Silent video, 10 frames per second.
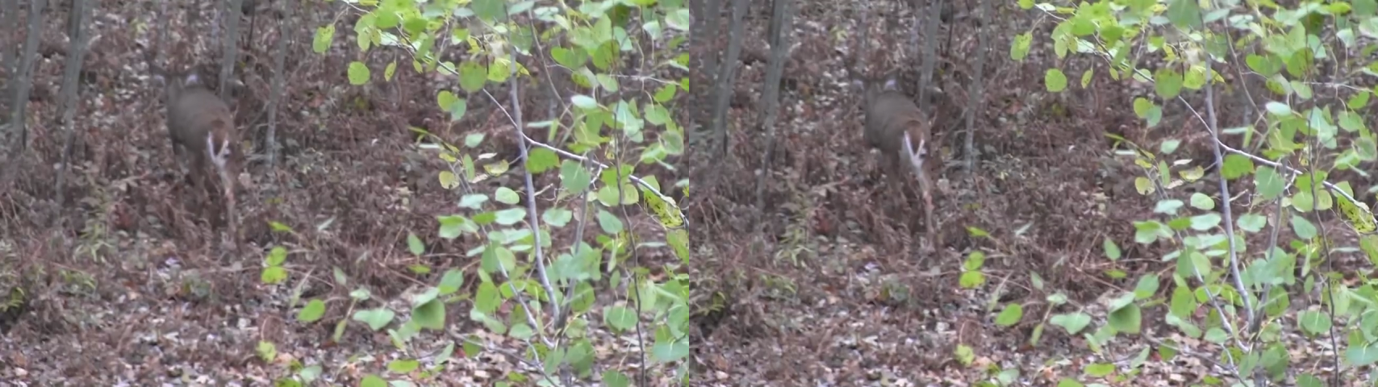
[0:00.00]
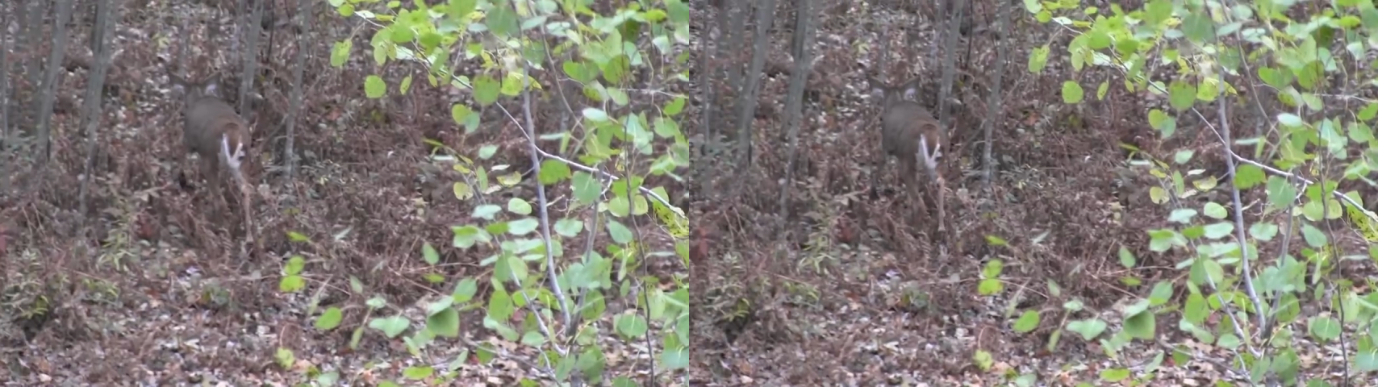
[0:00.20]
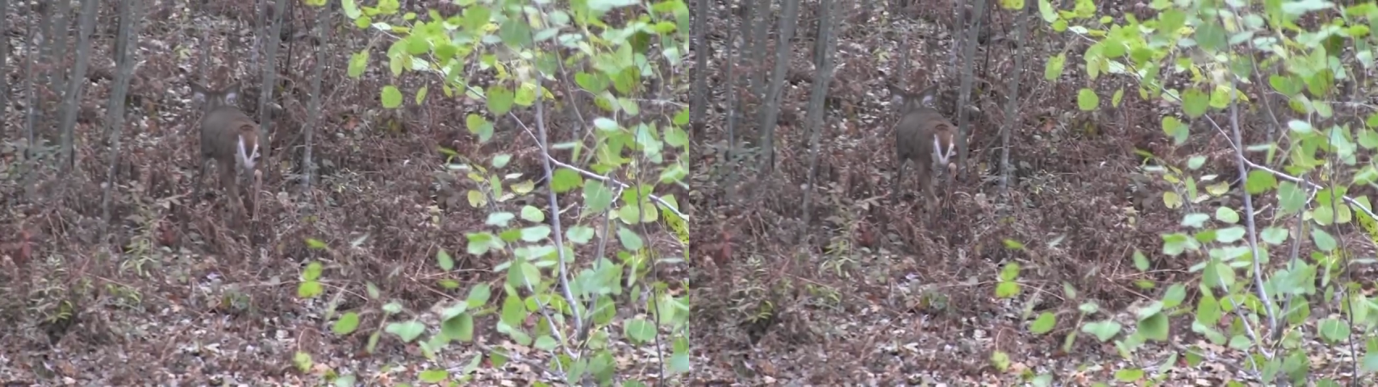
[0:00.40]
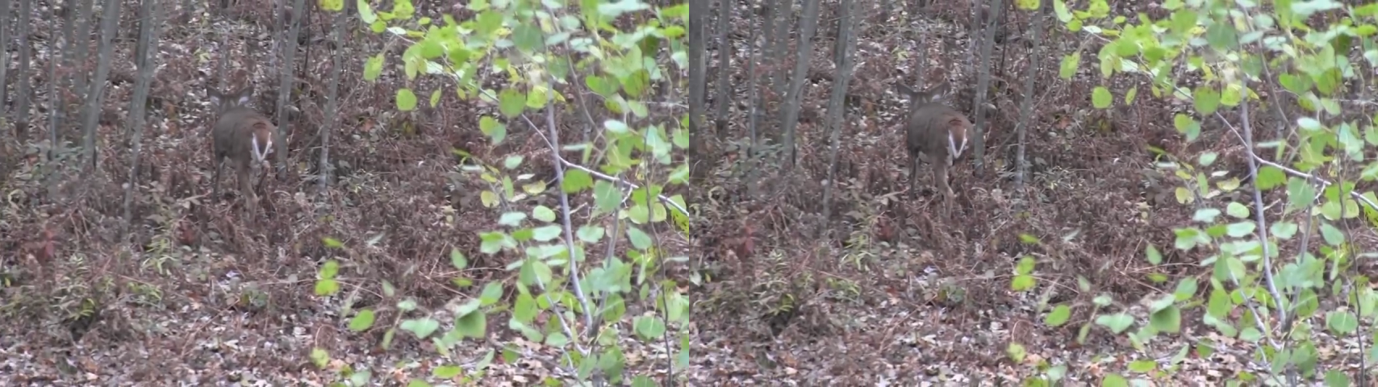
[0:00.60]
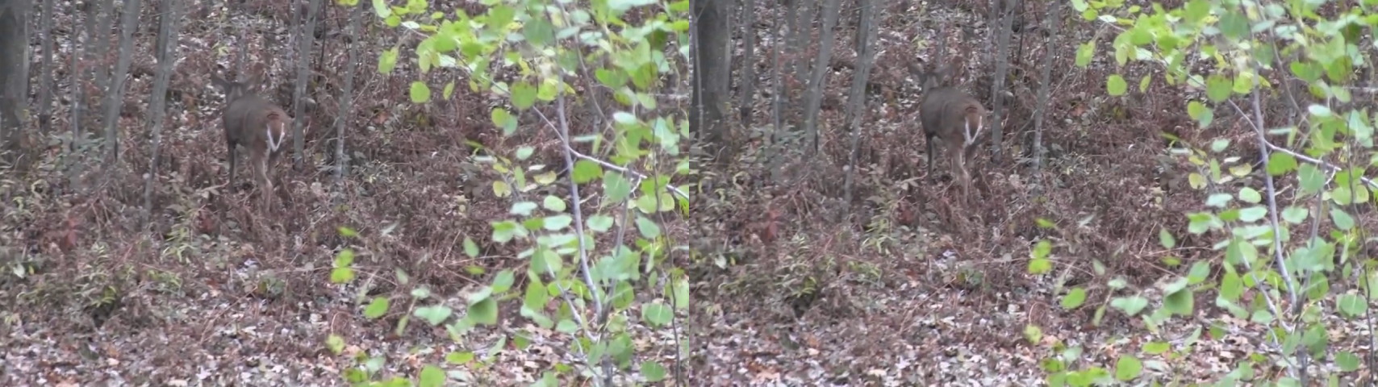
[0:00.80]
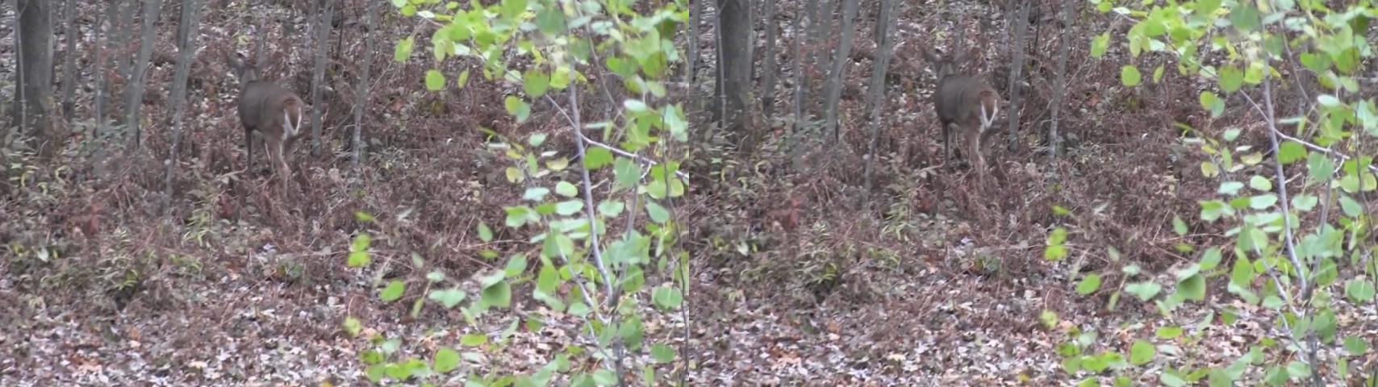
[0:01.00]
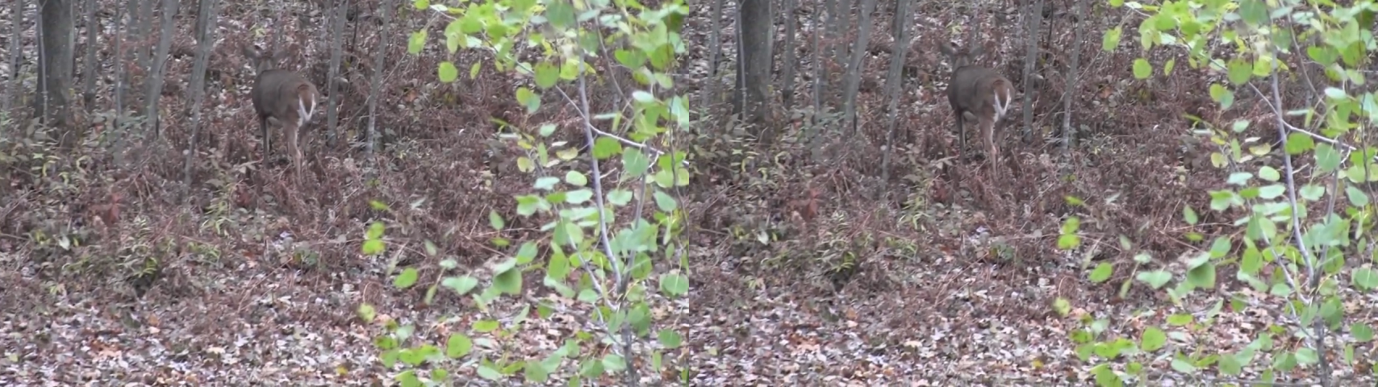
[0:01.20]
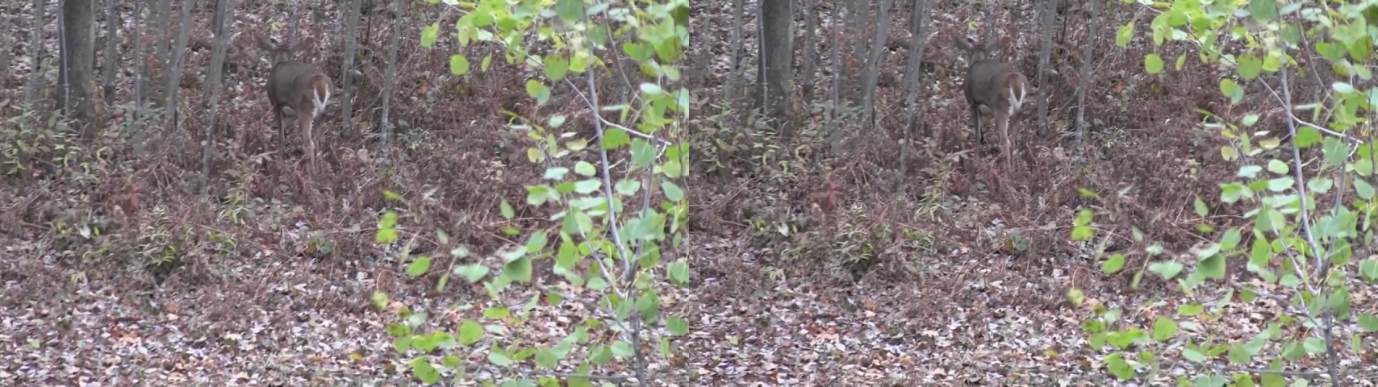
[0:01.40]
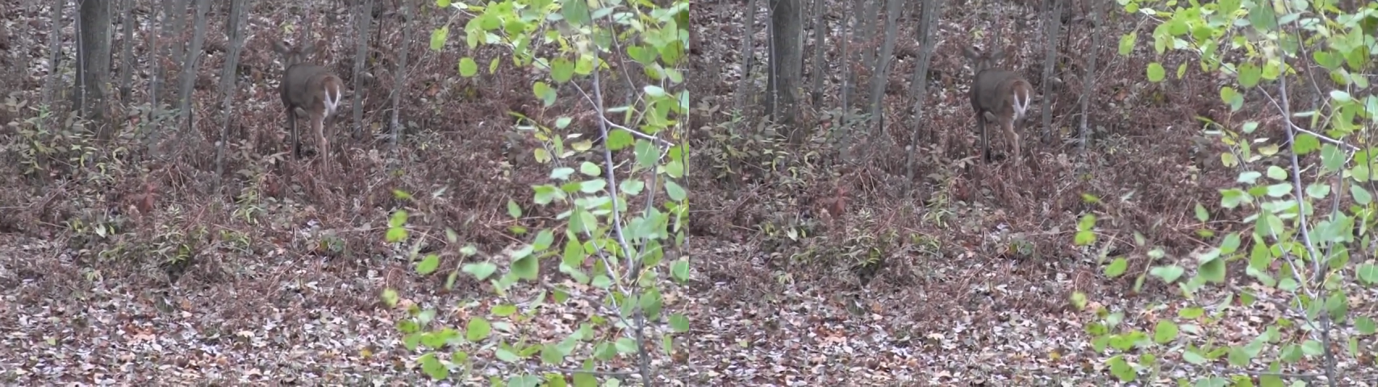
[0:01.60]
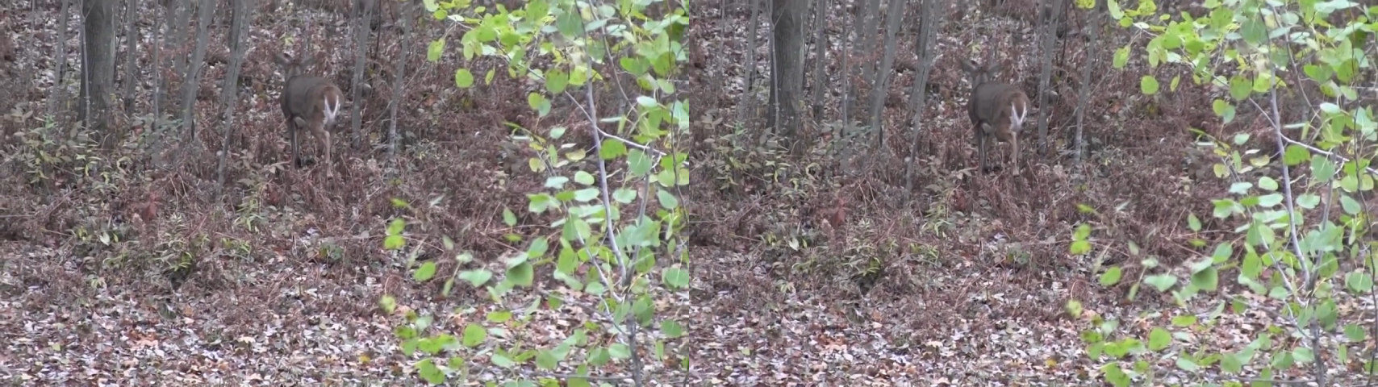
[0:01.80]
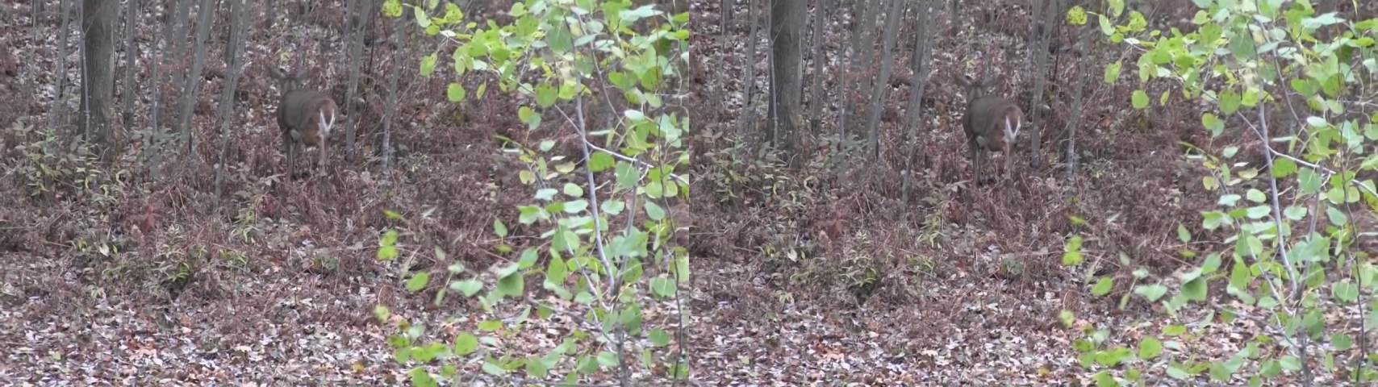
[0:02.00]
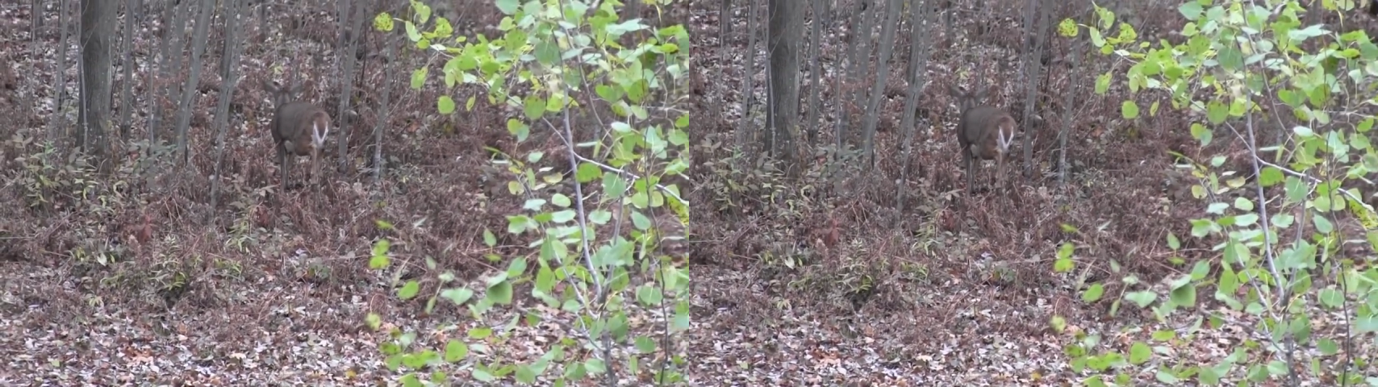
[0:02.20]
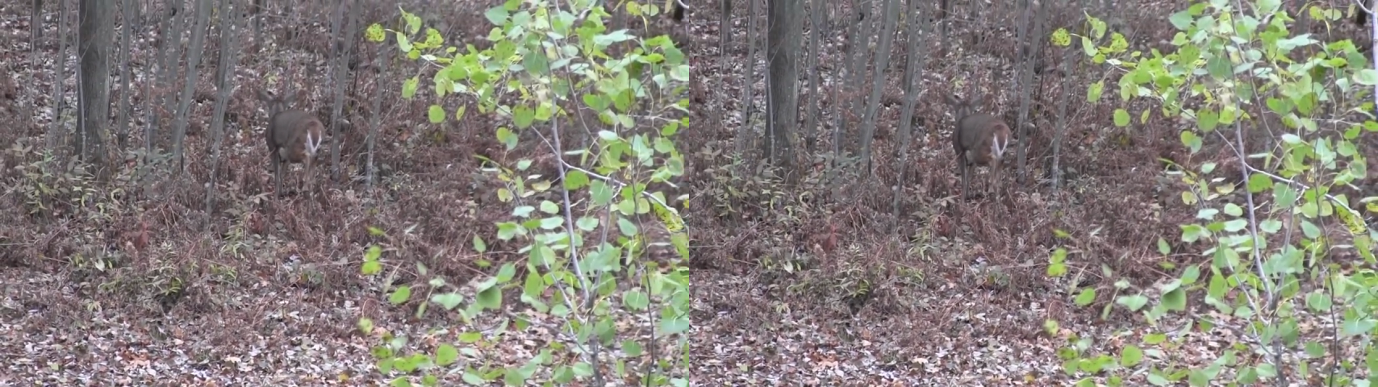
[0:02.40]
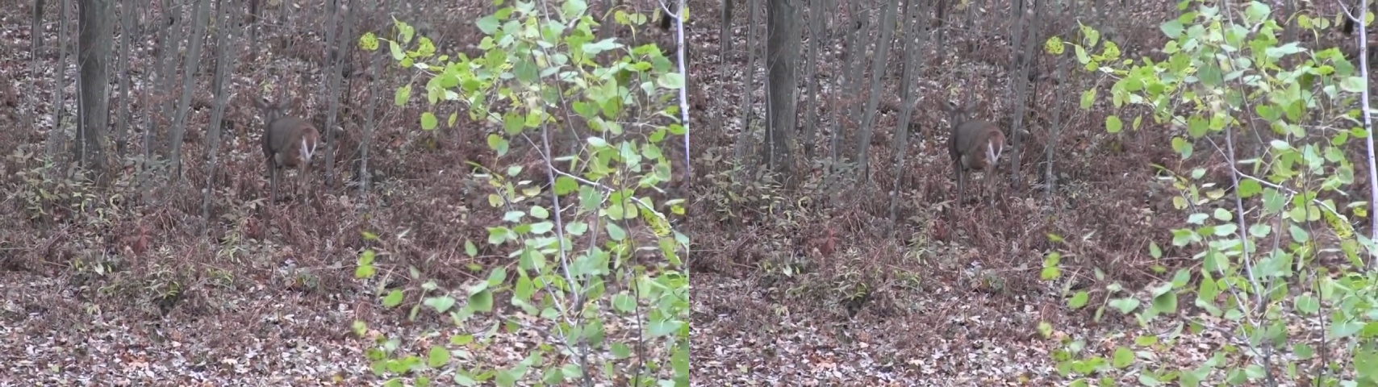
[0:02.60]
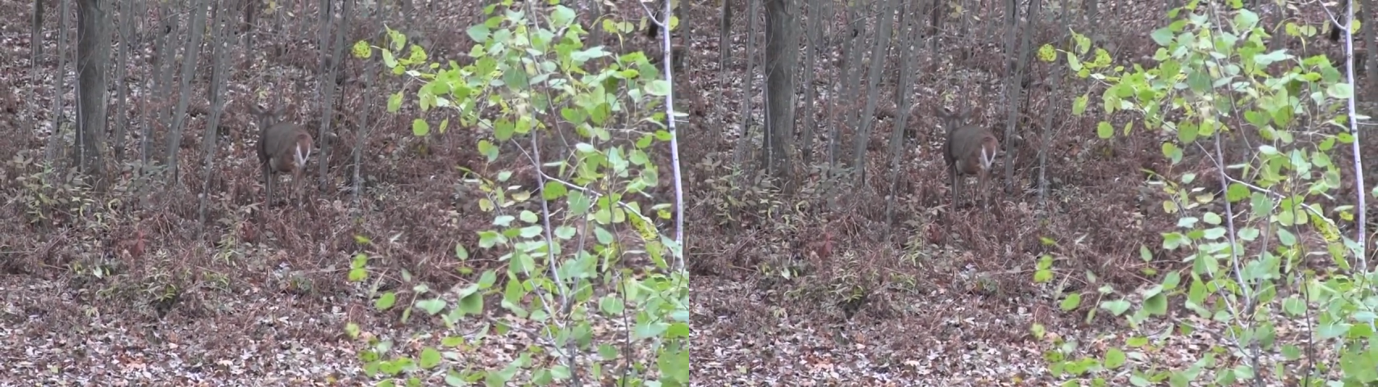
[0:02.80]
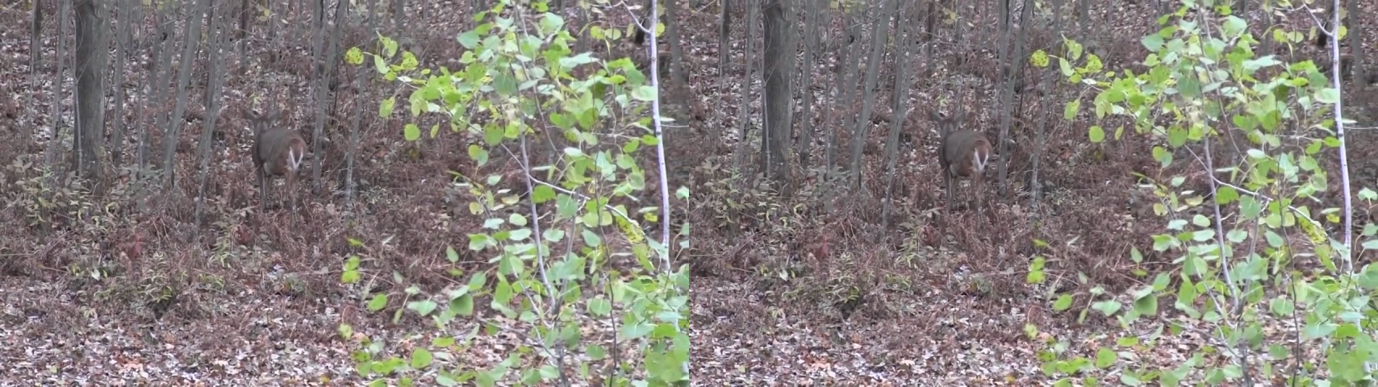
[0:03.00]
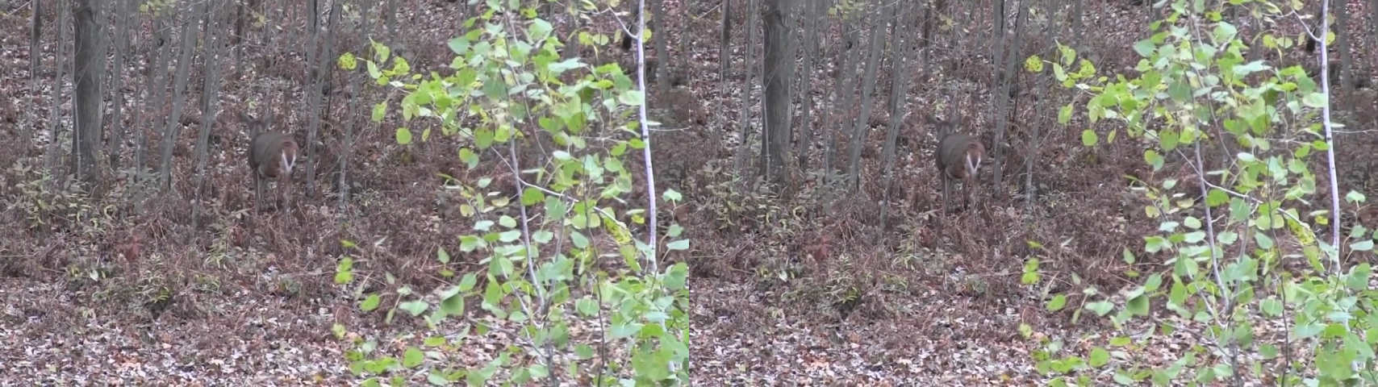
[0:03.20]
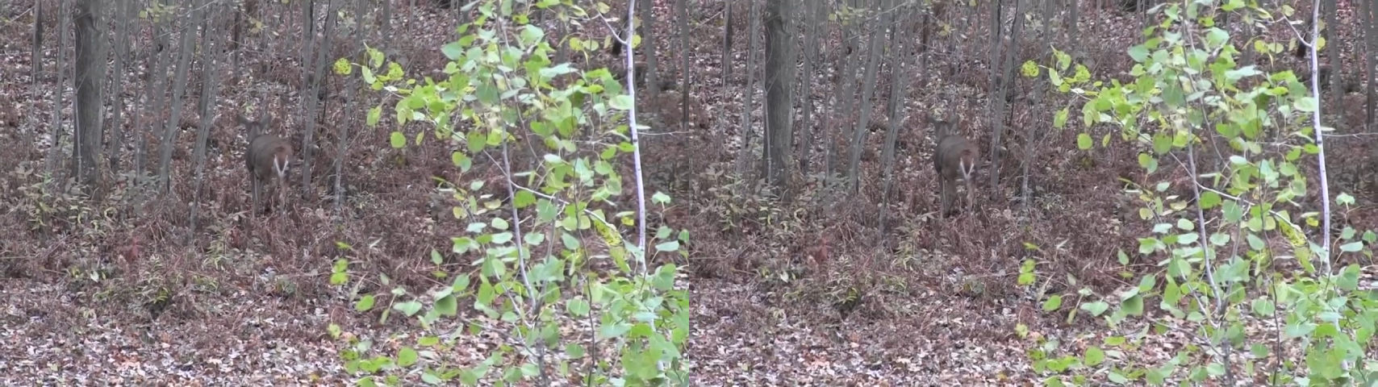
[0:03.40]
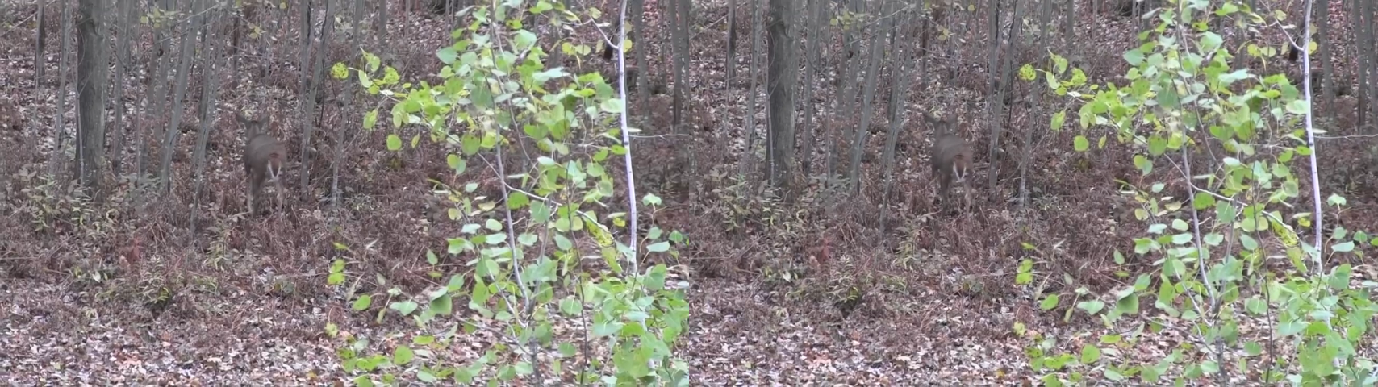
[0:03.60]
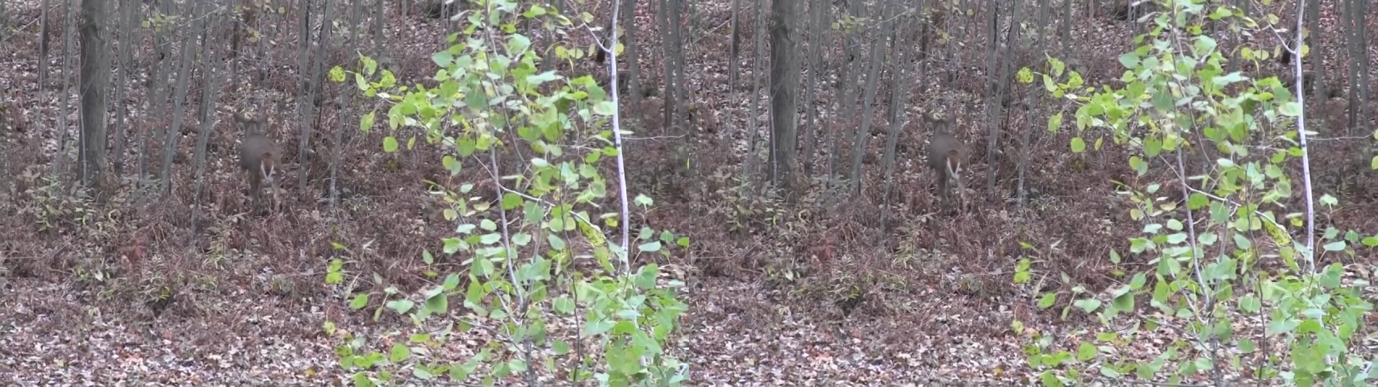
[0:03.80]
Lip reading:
No face is visible, so there are no lips to read.